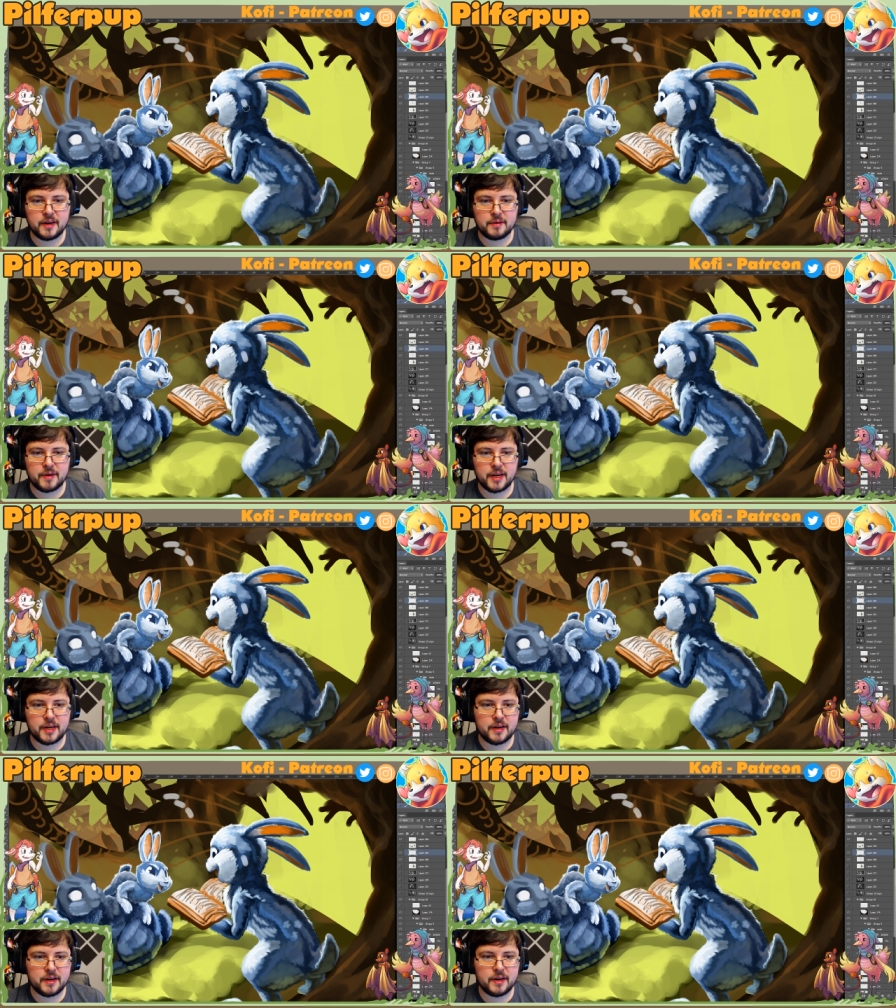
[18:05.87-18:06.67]
and then right
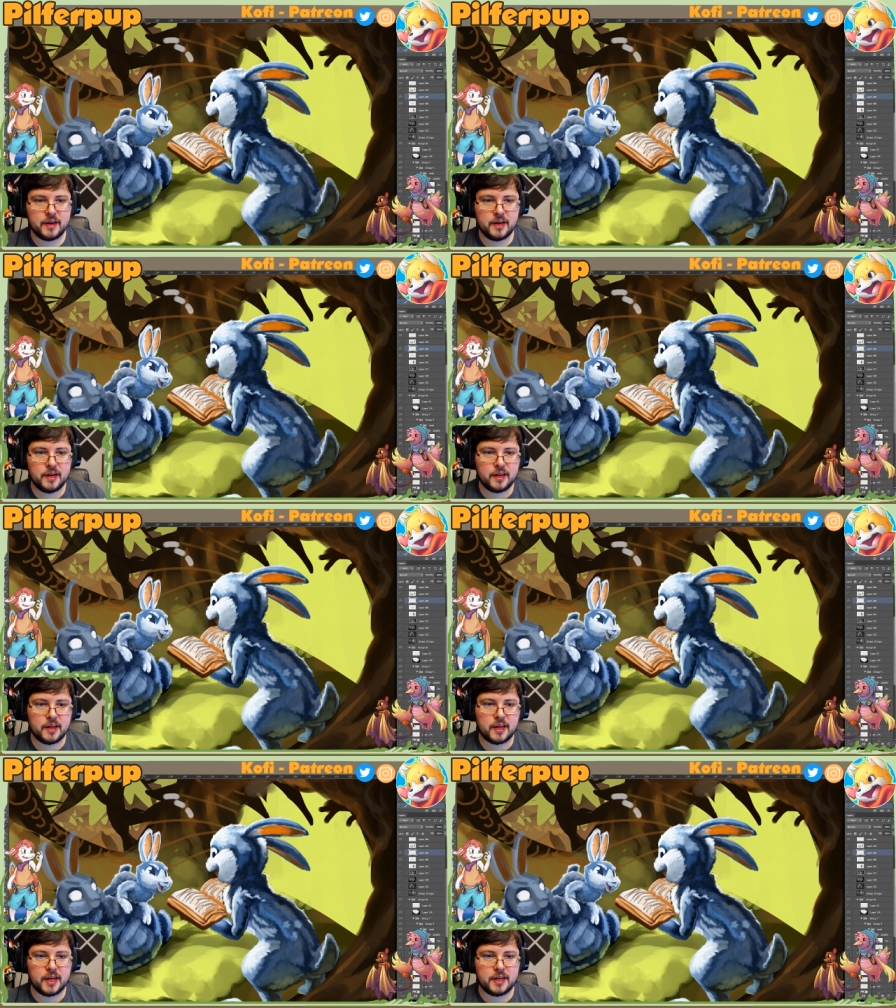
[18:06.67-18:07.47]
here,
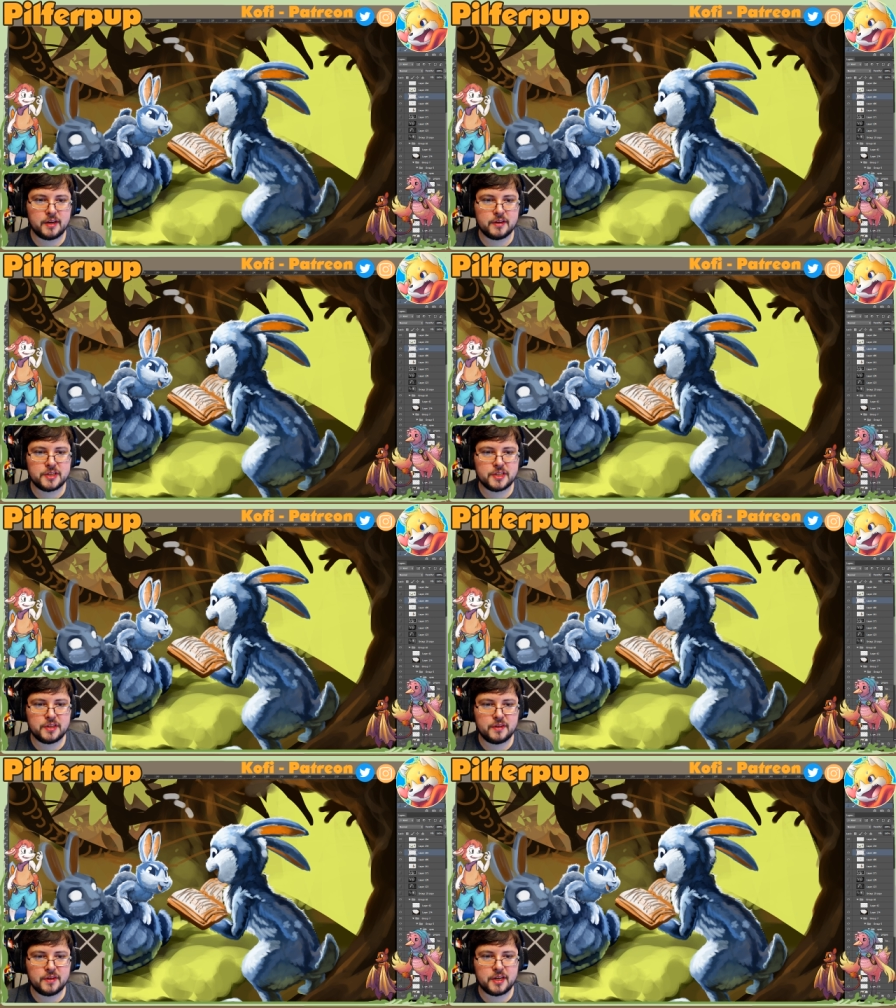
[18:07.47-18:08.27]
and here too.